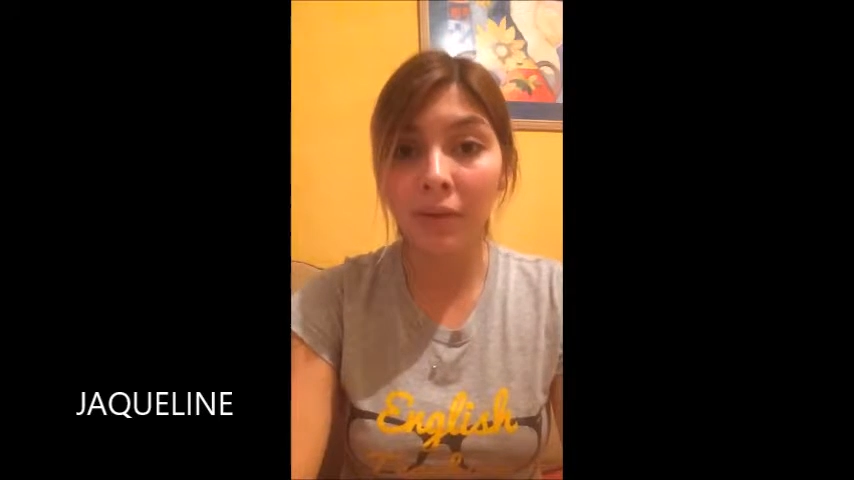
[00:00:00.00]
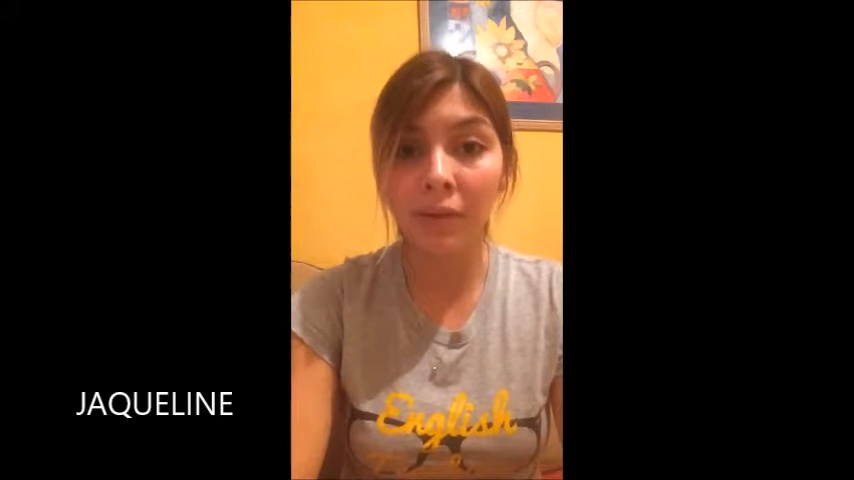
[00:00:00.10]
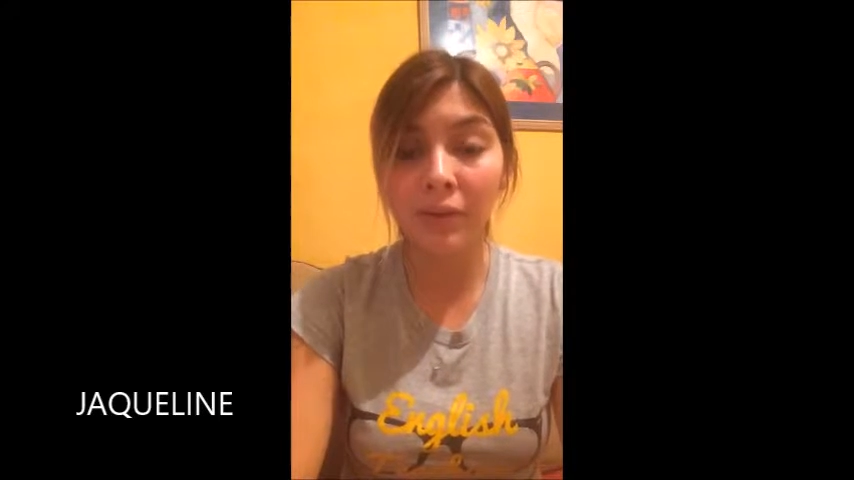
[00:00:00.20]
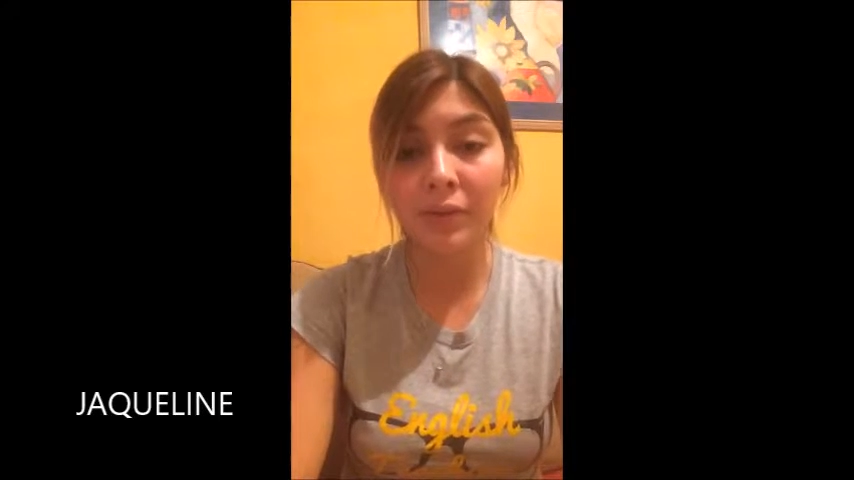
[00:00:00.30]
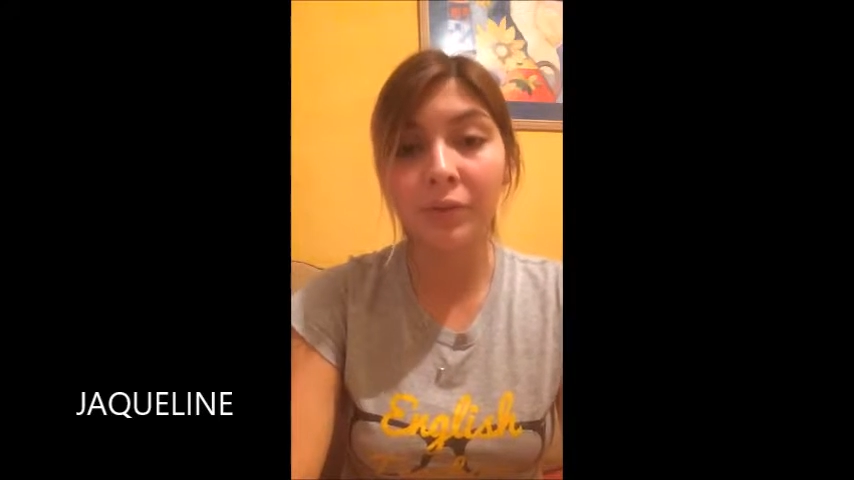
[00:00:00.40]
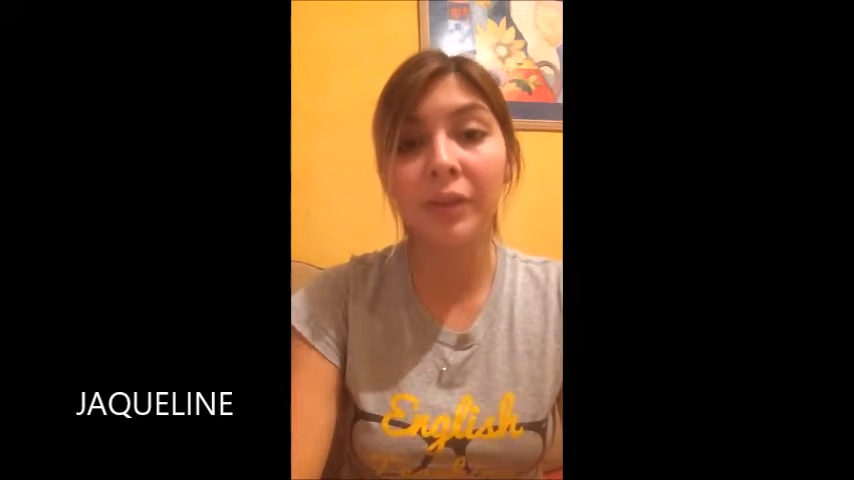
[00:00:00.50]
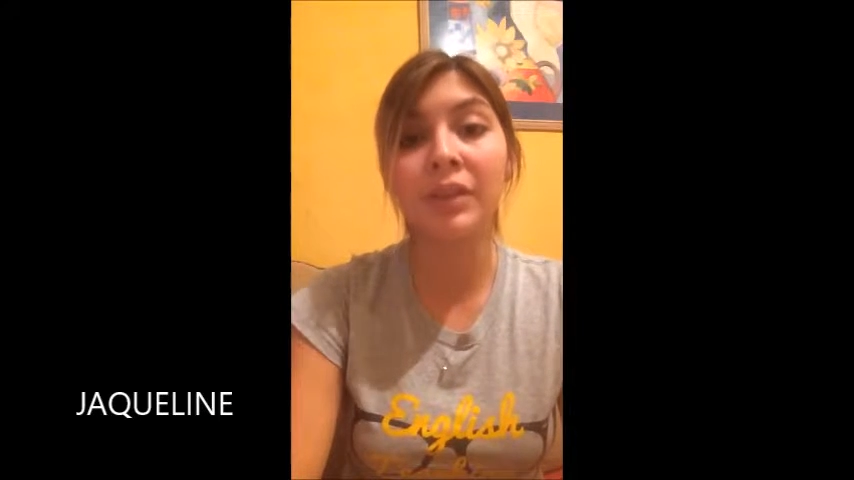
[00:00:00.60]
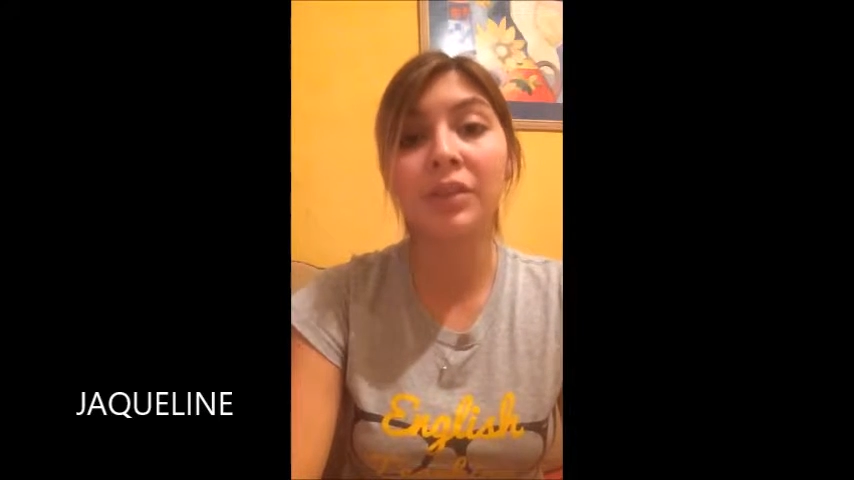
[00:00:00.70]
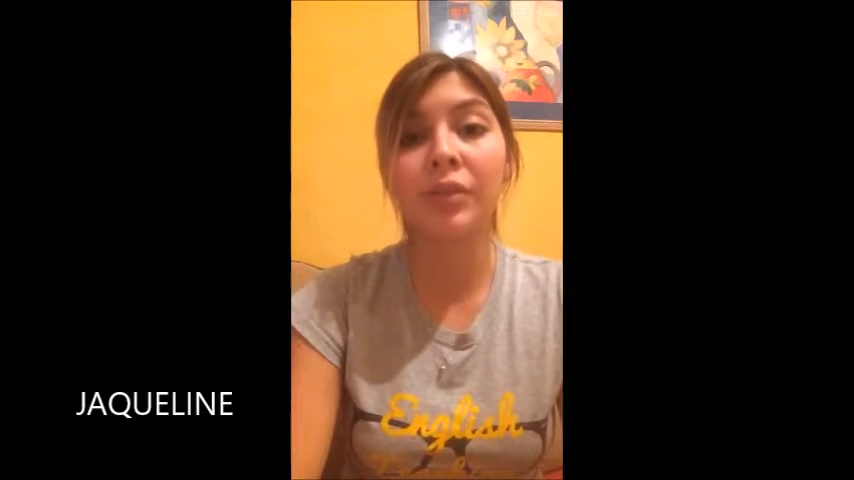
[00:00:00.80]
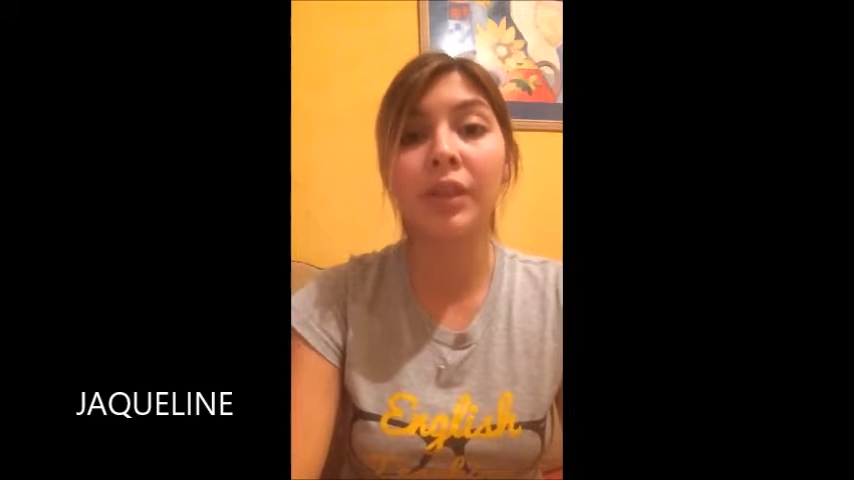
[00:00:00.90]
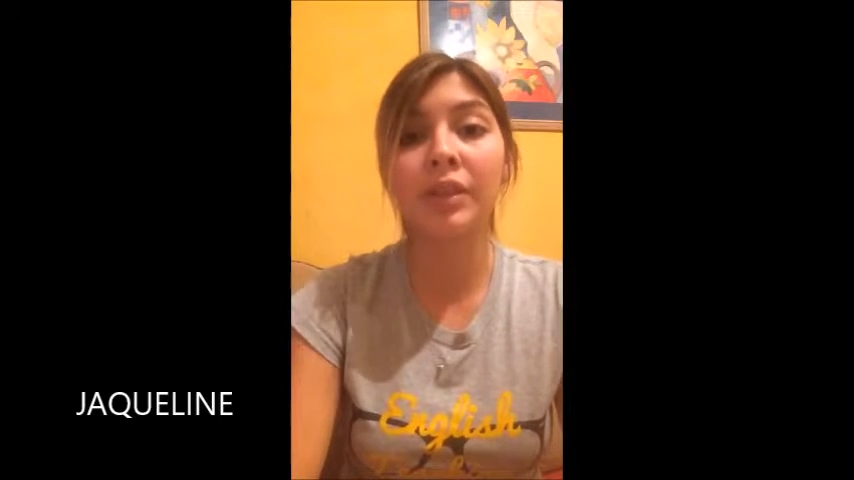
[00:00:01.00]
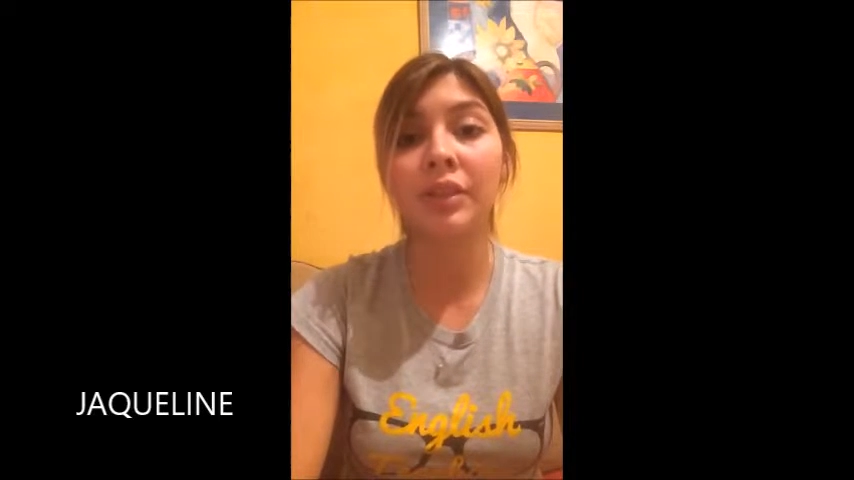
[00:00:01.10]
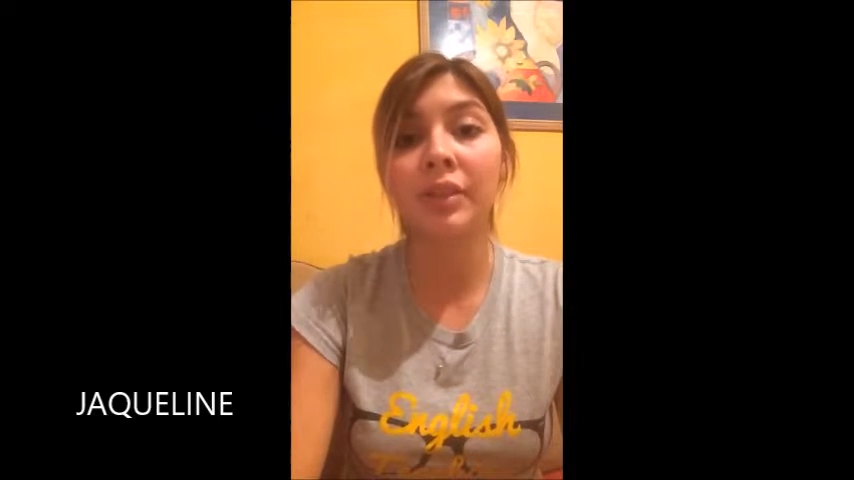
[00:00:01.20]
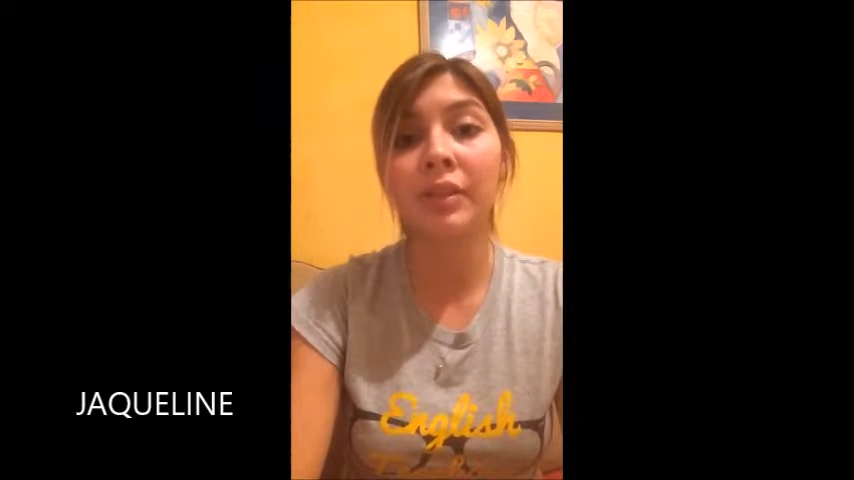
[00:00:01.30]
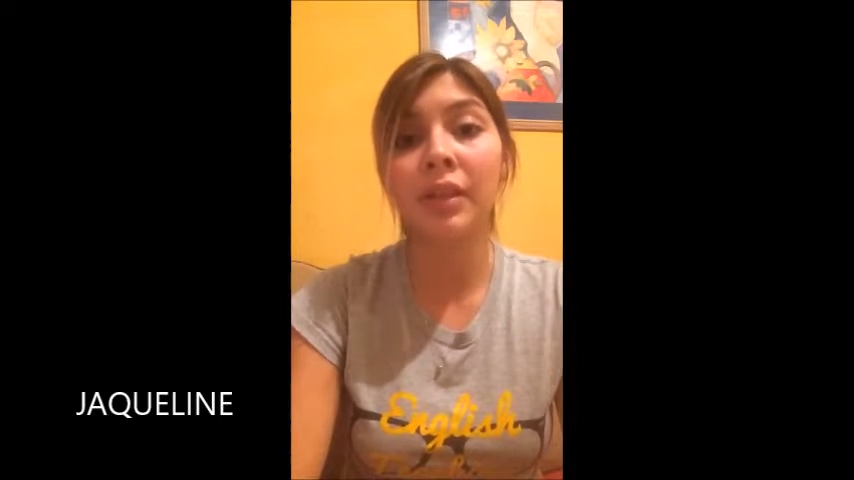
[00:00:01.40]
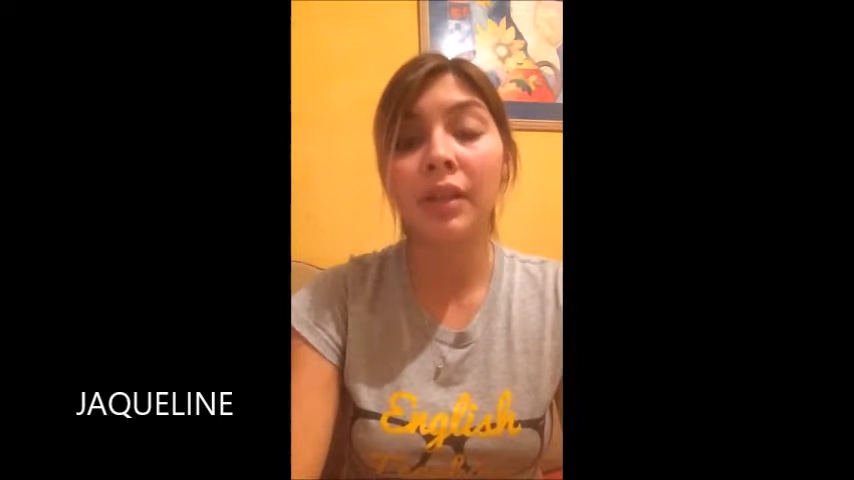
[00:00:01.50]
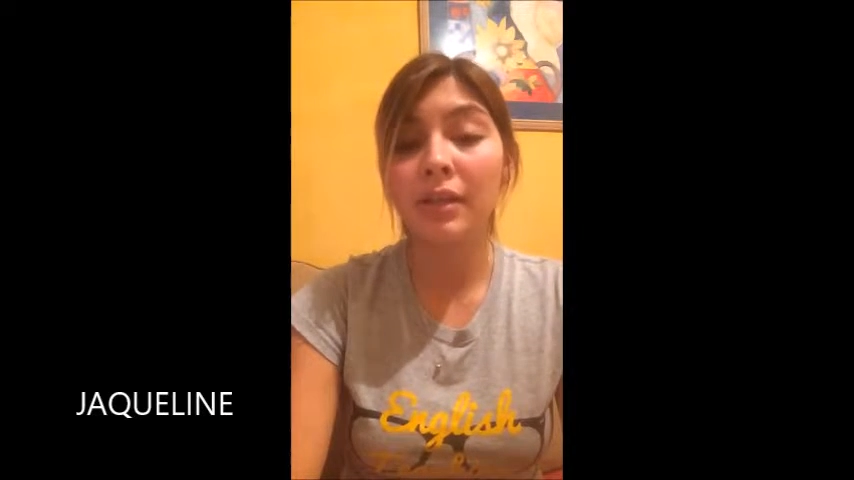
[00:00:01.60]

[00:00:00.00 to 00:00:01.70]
used for instruction.